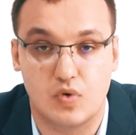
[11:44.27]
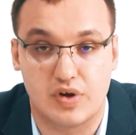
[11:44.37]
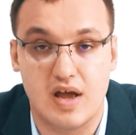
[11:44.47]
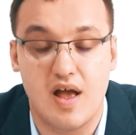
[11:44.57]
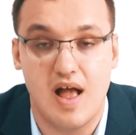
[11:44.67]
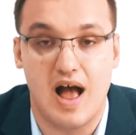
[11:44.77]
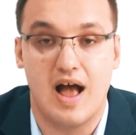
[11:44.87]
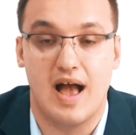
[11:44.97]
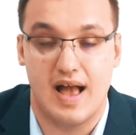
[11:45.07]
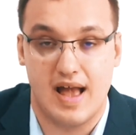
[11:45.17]
Okay,
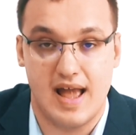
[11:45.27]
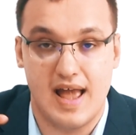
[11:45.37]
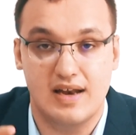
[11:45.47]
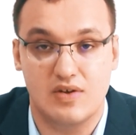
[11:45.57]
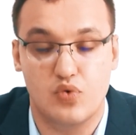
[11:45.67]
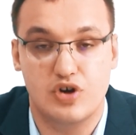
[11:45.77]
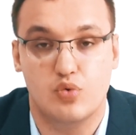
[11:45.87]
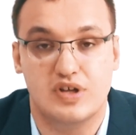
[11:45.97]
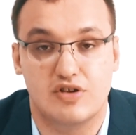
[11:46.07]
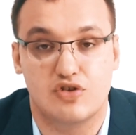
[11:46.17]
and we
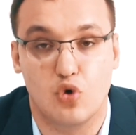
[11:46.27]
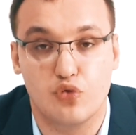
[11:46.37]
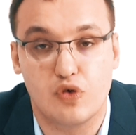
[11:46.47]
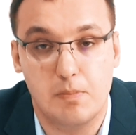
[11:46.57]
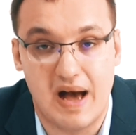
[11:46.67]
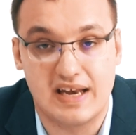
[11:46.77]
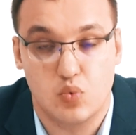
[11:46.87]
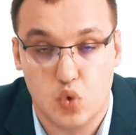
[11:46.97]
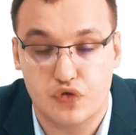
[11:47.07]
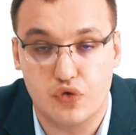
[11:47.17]
know that the total body
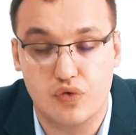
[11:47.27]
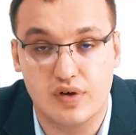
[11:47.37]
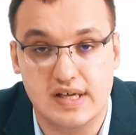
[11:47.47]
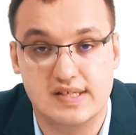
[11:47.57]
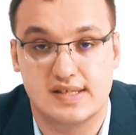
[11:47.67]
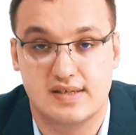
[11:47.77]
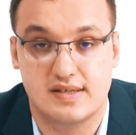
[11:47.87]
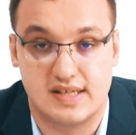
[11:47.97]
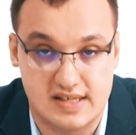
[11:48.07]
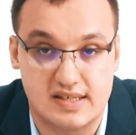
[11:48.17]
water is
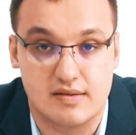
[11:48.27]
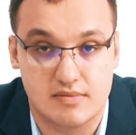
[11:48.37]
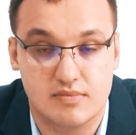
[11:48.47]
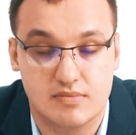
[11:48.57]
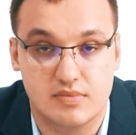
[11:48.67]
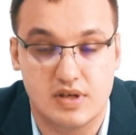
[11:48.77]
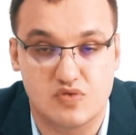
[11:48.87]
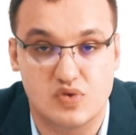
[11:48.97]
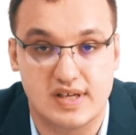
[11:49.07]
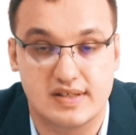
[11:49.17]
60,
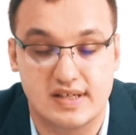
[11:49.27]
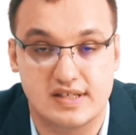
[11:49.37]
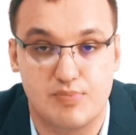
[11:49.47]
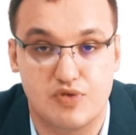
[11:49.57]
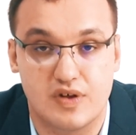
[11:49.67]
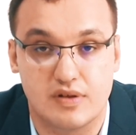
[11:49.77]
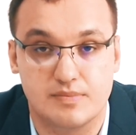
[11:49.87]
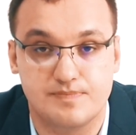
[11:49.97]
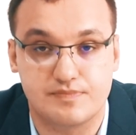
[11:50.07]
as we said, 60%.